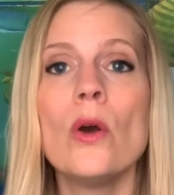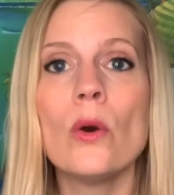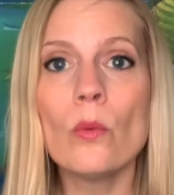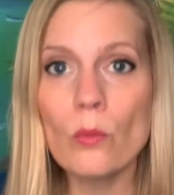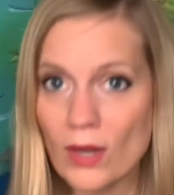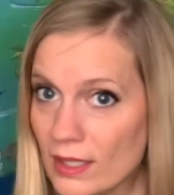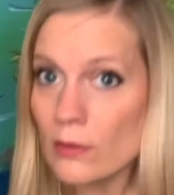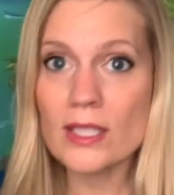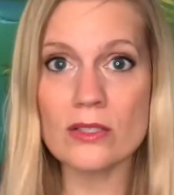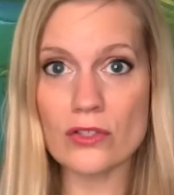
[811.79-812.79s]
What
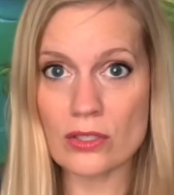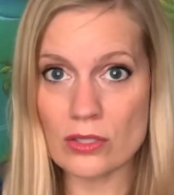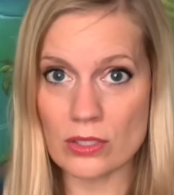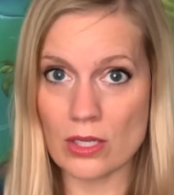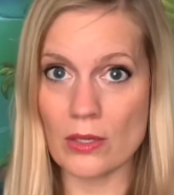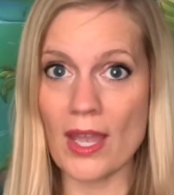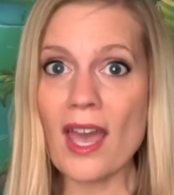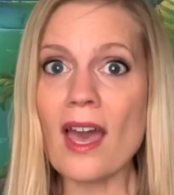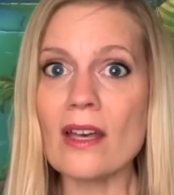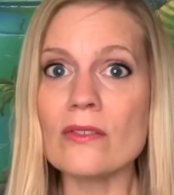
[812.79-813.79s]
questions do you
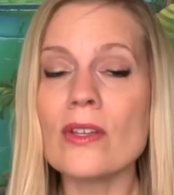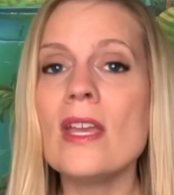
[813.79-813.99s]
have?